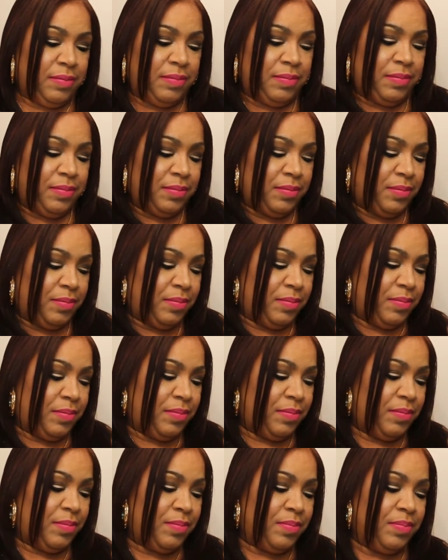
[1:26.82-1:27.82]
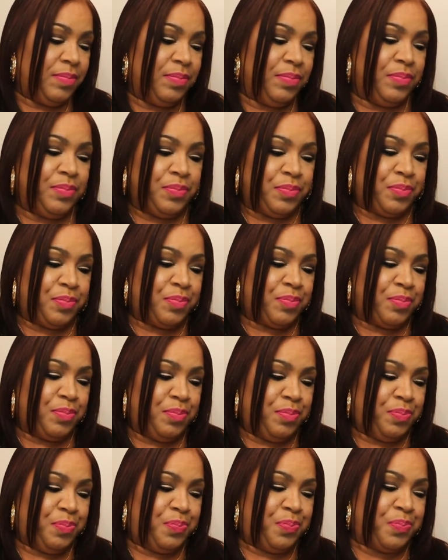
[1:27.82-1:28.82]

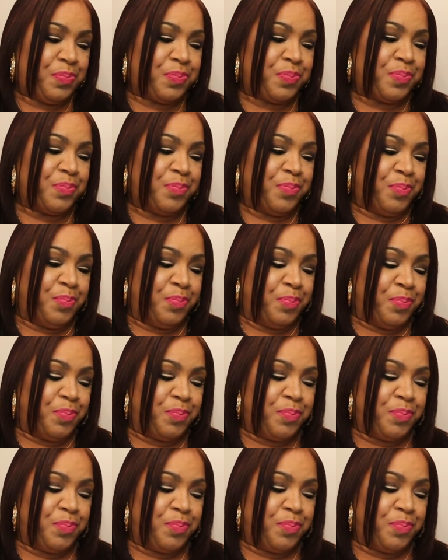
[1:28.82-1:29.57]
[no speech]